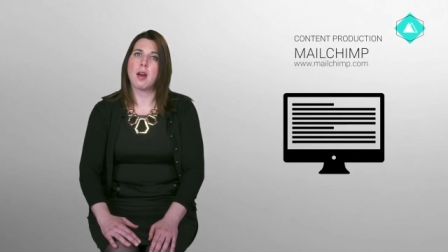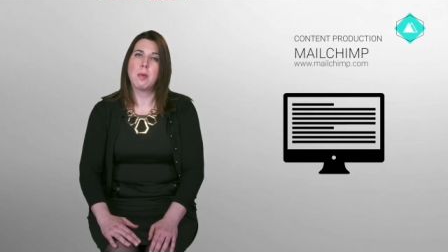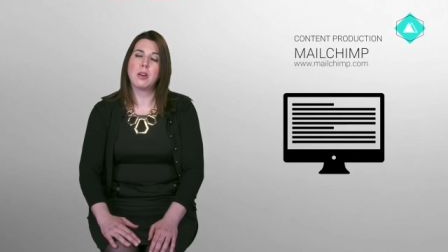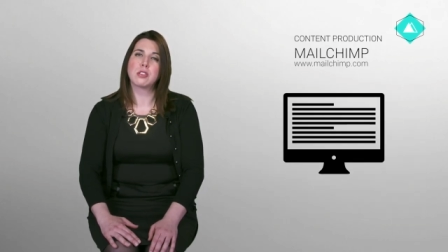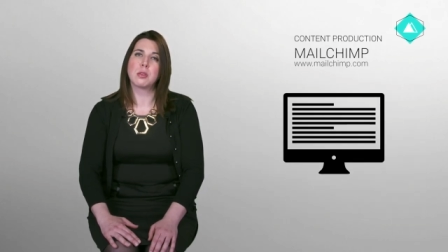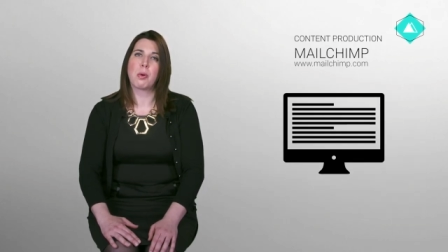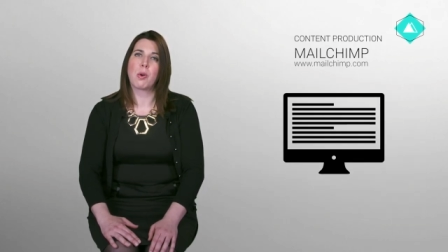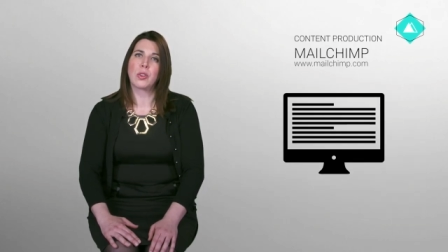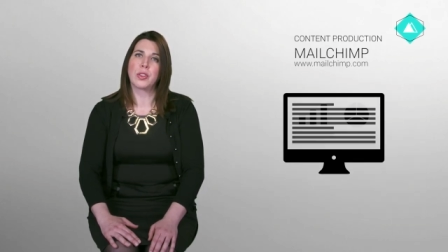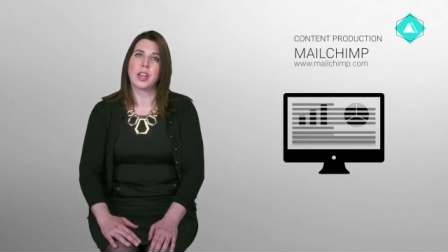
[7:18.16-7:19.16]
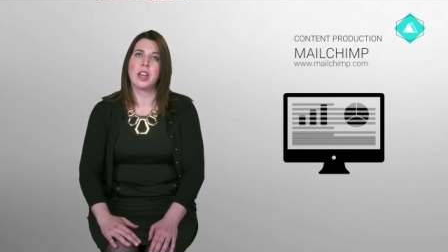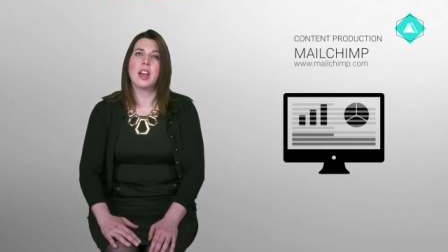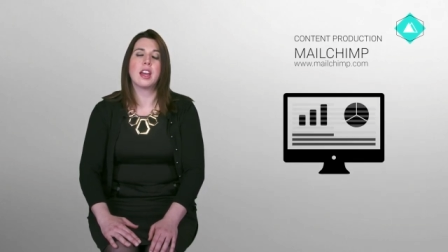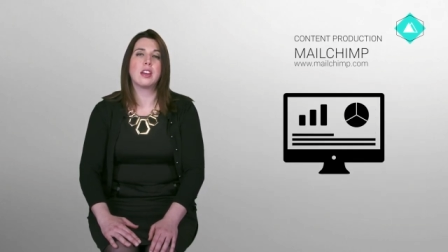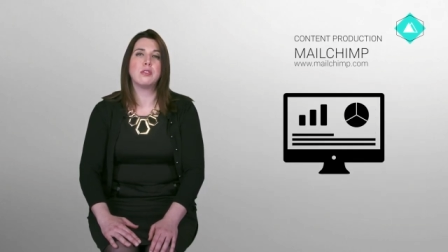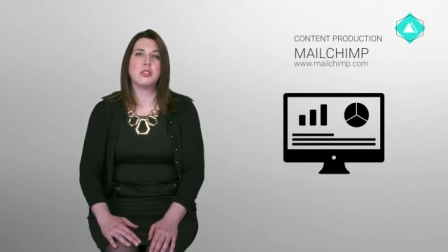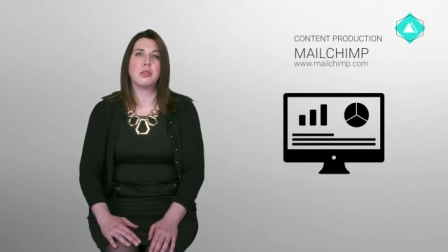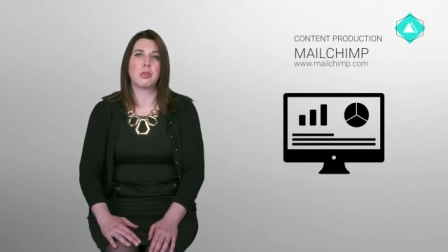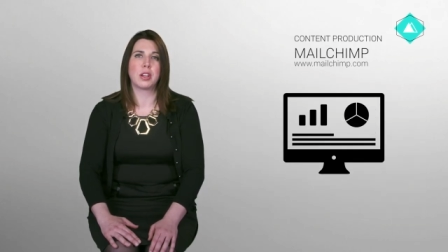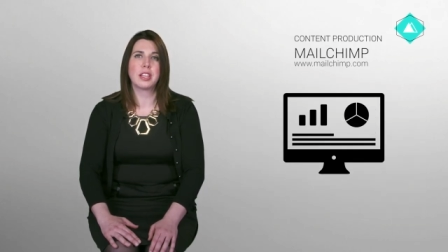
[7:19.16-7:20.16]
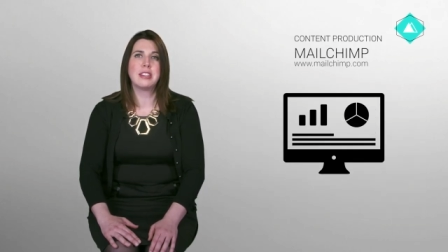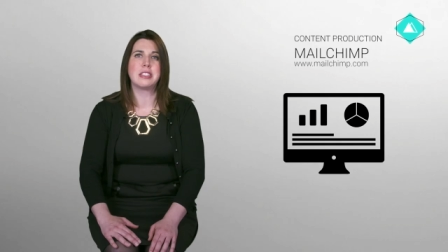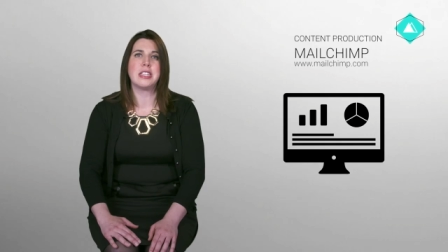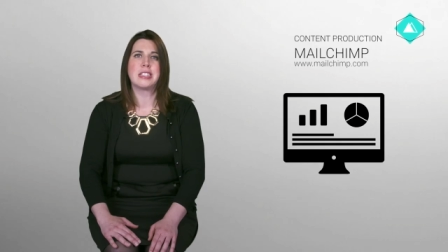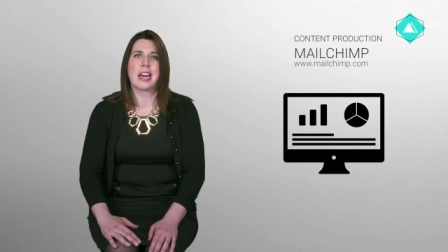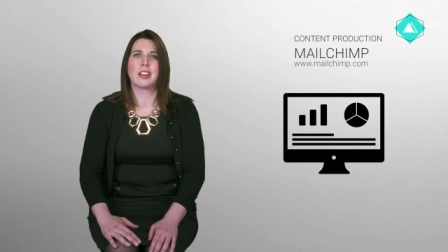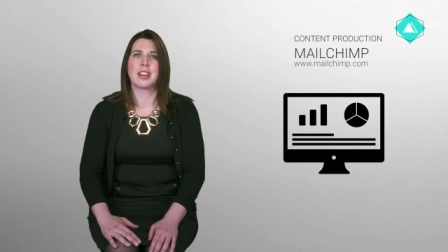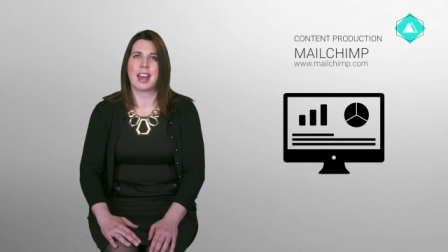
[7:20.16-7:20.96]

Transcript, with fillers: and most importantly, it gives you really detailed